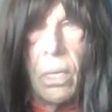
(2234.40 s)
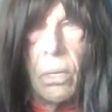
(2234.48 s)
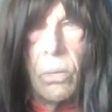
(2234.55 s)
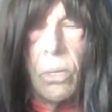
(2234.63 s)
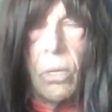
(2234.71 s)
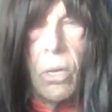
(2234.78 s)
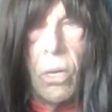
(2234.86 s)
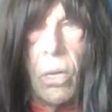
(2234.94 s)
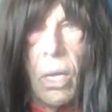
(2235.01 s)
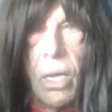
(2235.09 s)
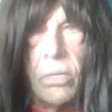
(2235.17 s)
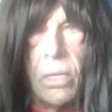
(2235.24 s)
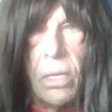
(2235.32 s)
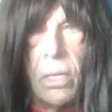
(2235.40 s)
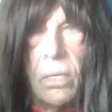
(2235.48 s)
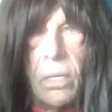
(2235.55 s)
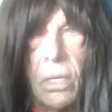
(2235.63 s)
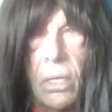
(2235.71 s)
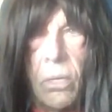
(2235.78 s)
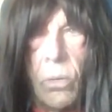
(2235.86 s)
In a car accident
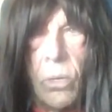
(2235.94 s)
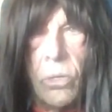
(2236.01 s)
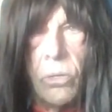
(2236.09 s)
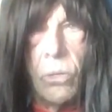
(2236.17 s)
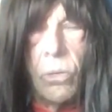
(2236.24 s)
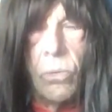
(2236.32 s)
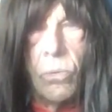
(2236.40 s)
going to